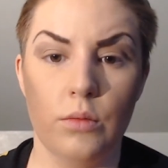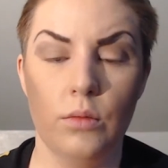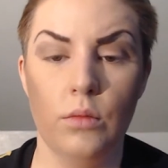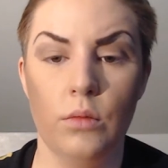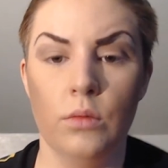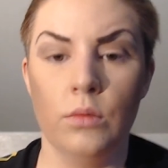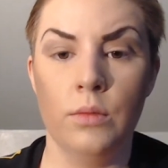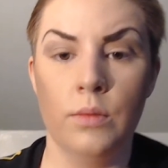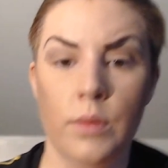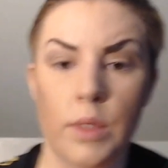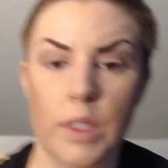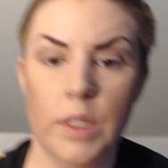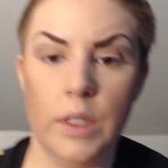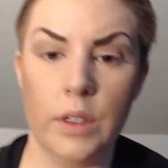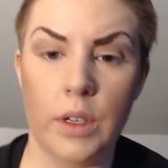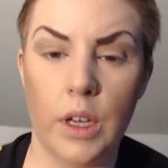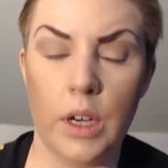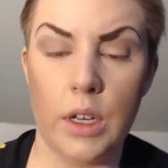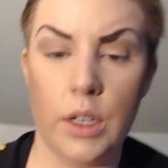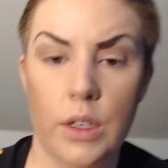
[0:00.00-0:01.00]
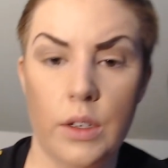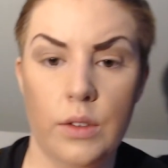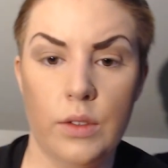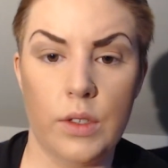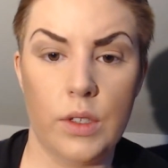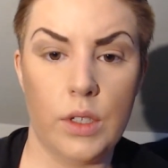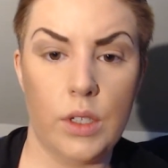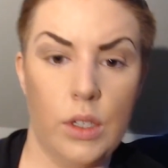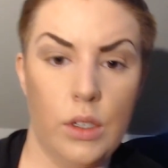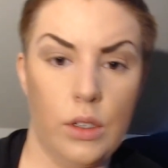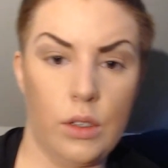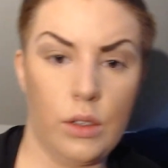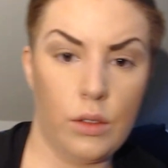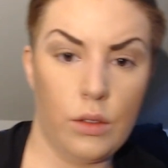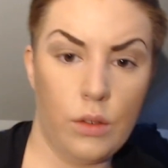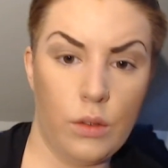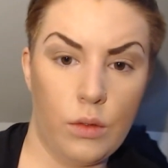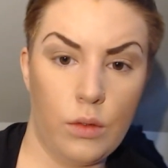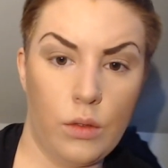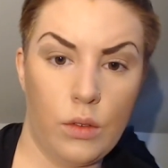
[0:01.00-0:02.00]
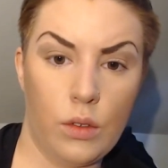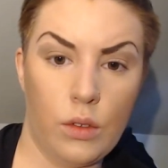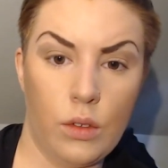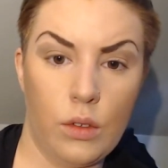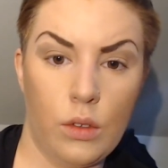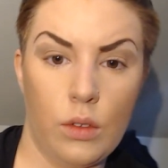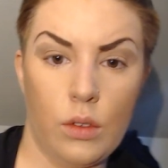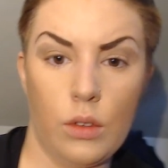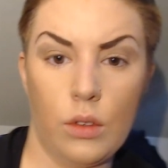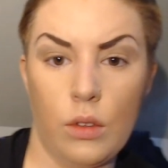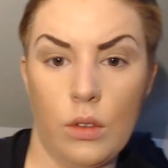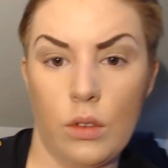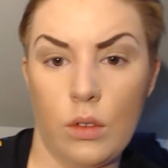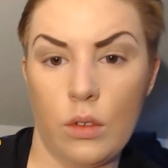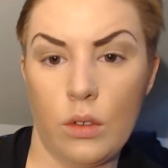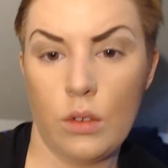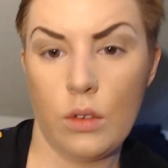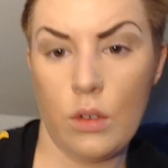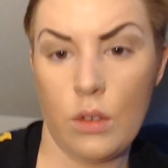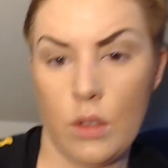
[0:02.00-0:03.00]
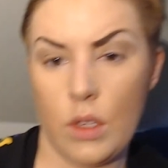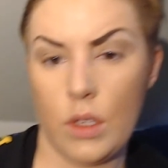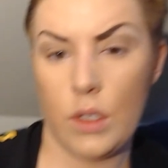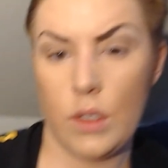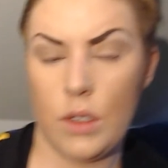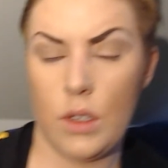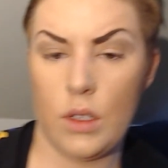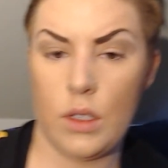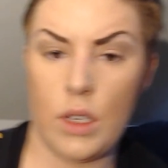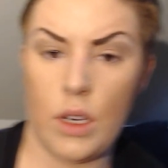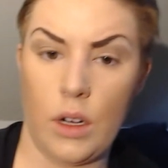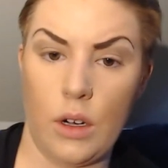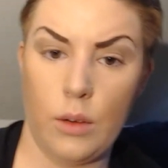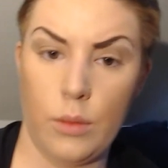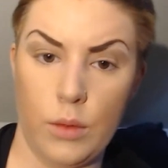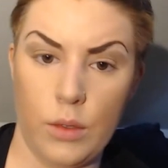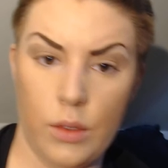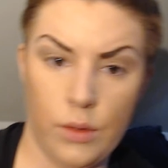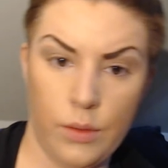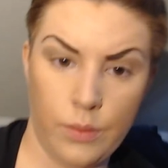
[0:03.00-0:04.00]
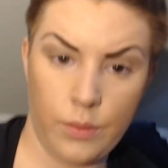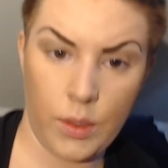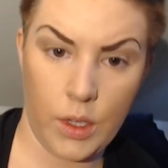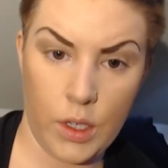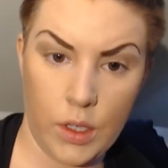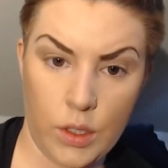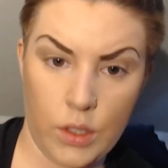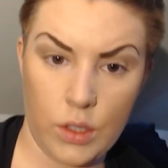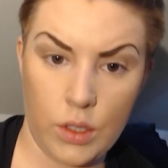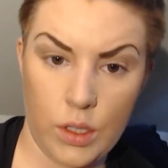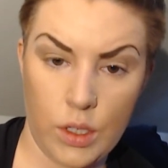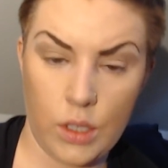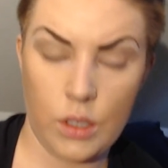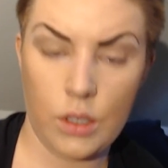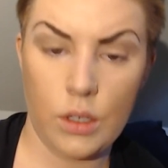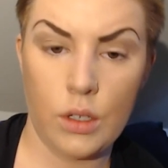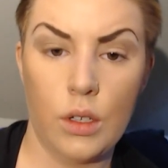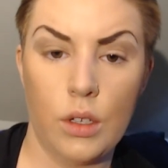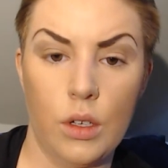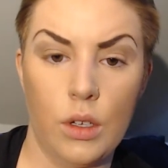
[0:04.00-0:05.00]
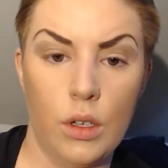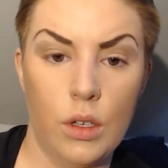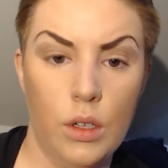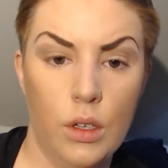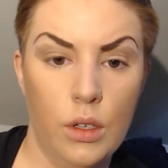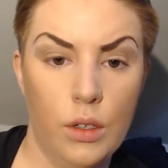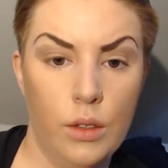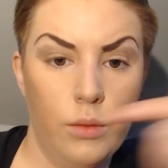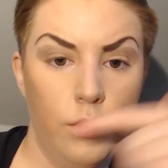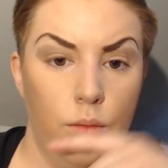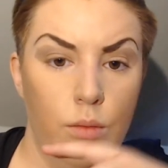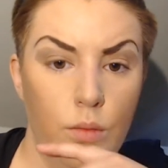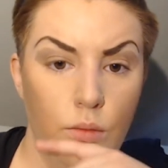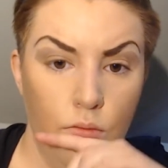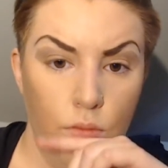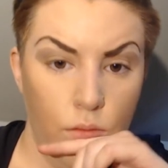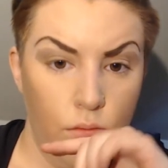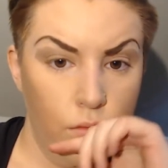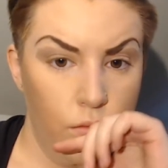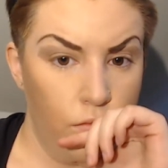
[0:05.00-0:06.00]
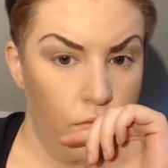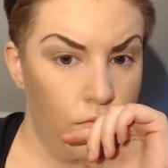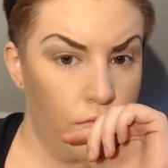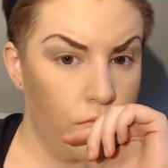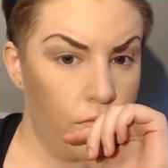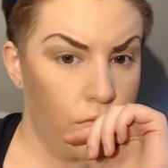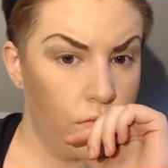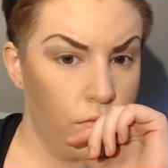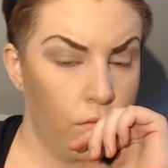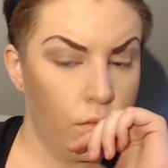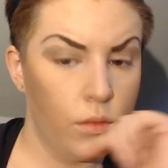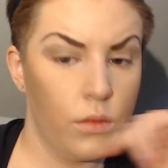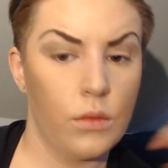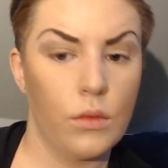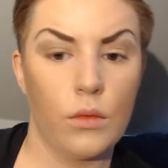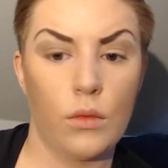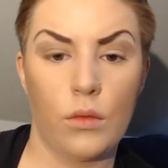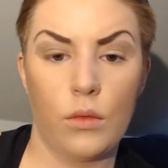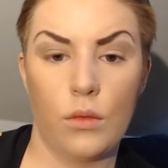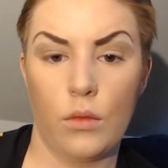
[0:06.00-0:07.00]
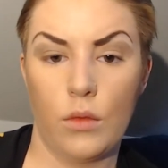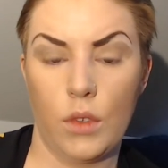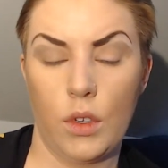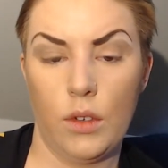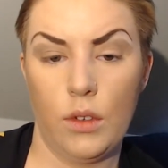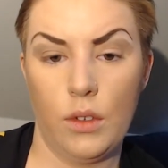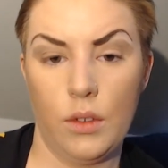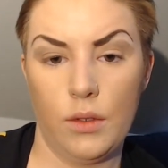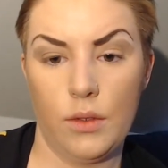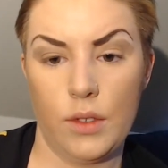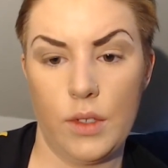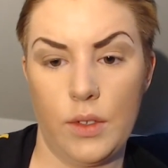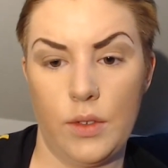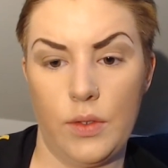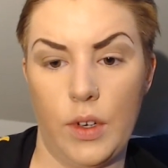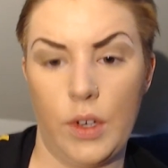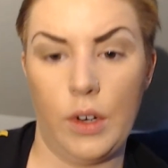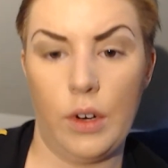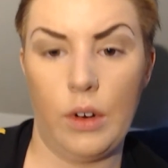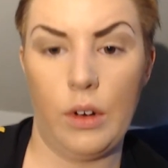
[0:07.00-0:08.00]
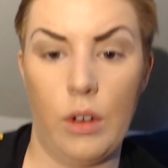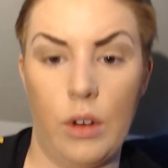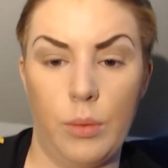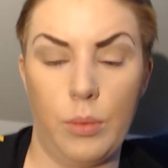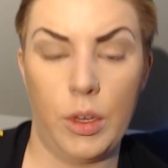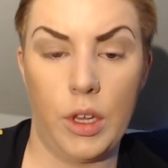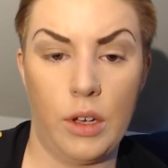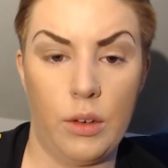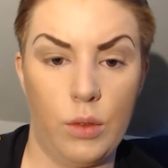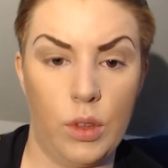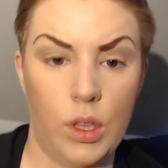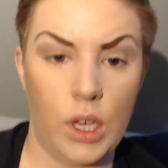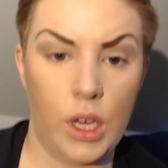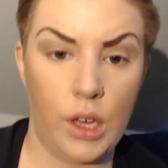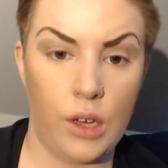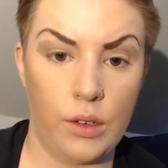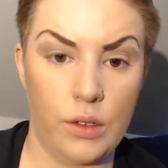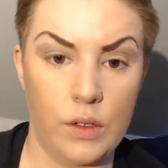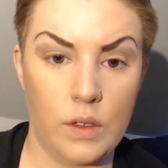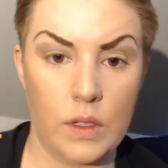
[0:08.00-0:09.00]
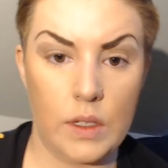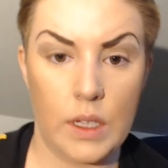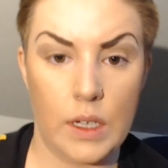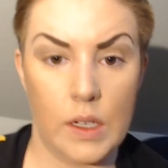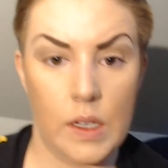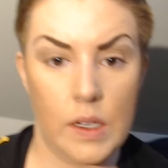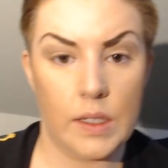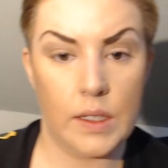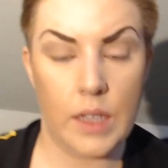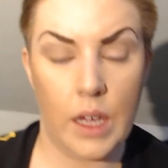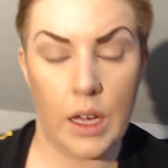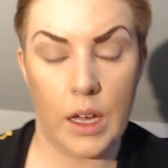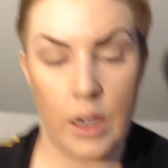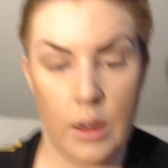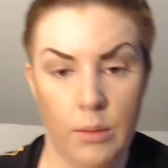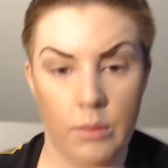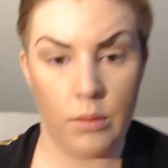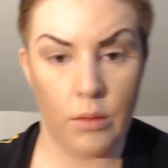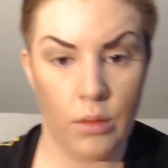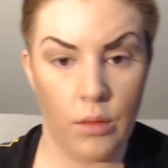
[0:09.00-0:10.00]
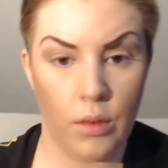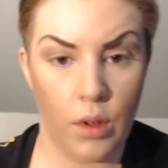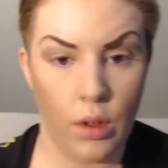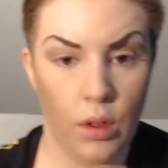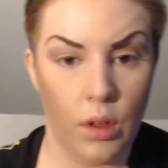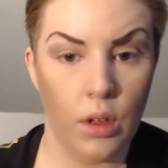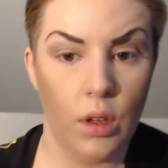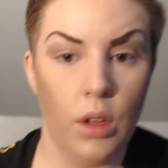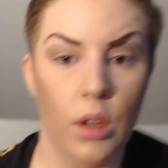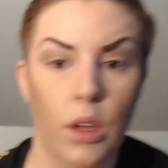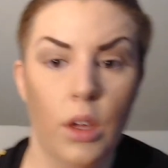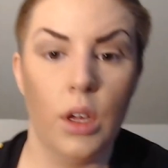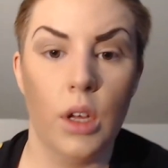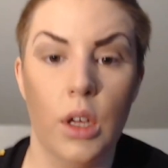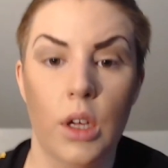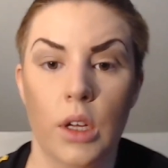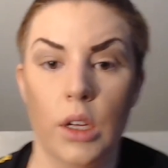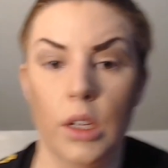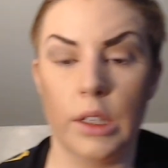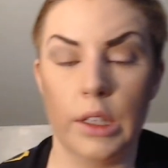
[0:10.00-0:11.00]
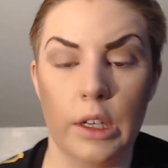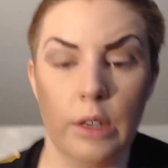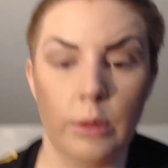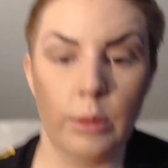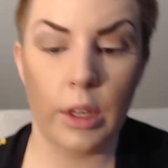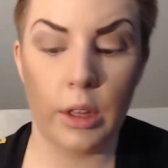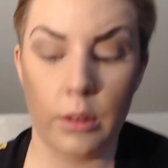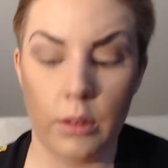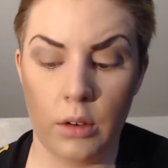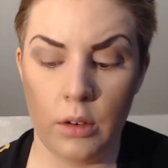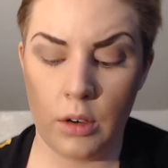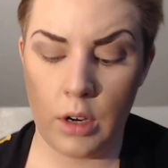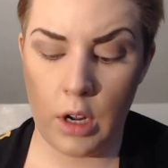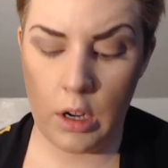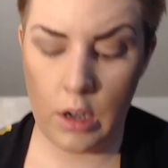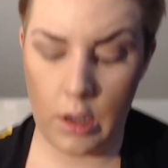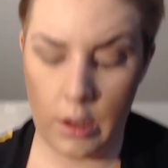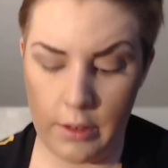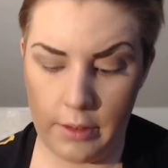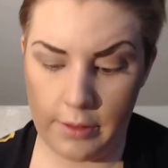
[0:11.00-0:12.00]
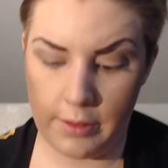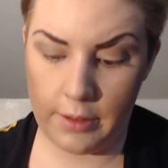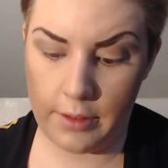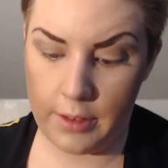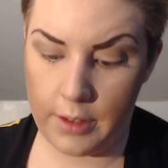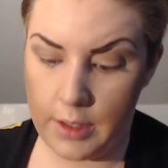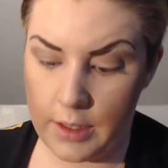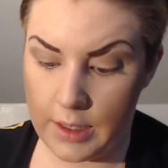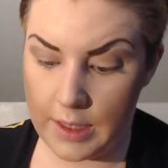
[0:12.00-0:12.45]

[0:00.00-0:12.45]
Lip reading: I'm still getting used to. That's not terrible, actually. I'll have to figure out how to play with the angles. Like I said, I'm a little bit thrown off.